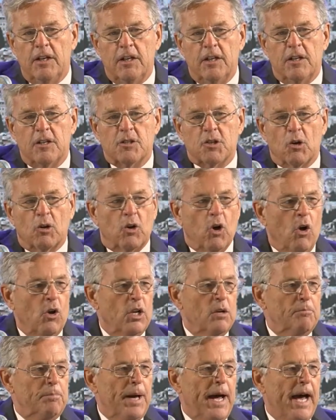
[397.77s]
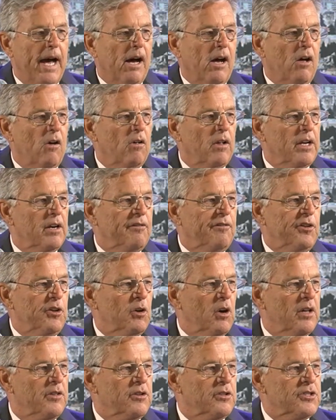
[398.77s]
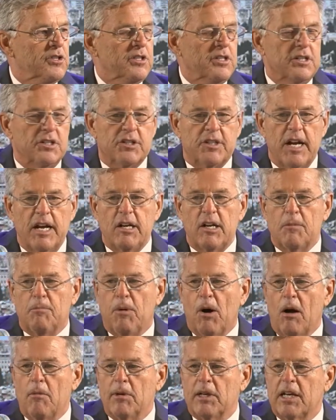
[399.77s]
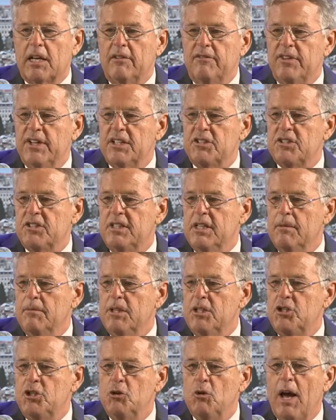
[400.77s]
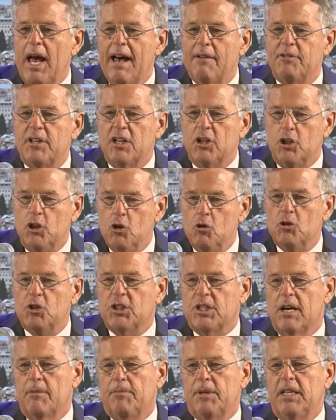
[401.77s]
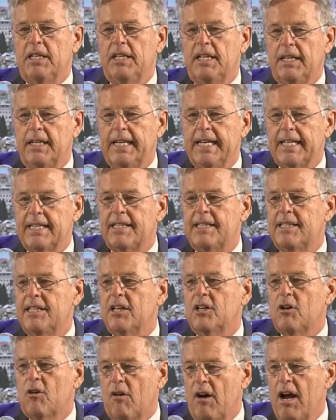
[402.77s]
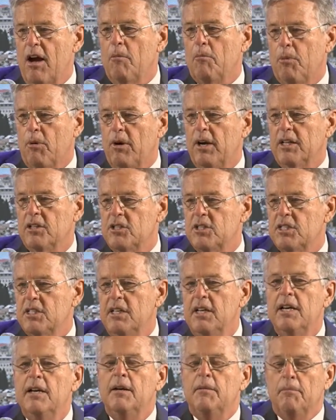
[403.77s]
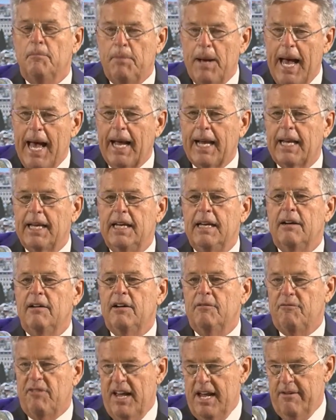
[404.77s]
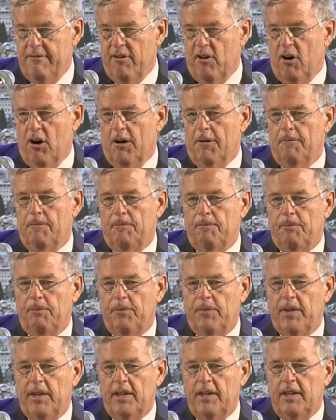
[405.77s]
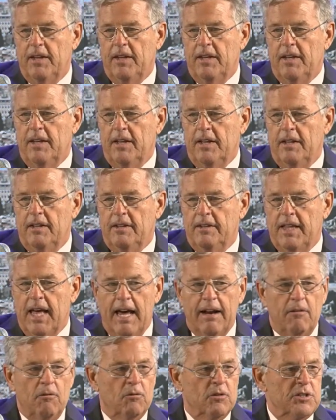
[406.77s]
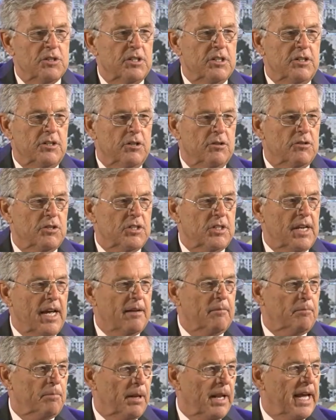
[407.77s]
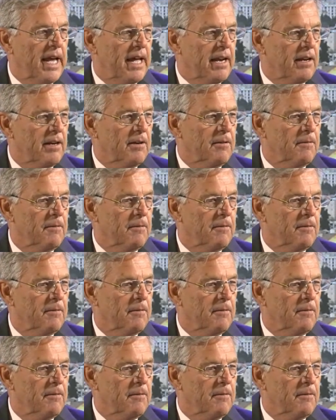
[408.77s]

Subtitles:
So Colin Powell and a few others at the State Department convinced them that you have to do something to get the Crown Prince back in favor. That was the two-state plan.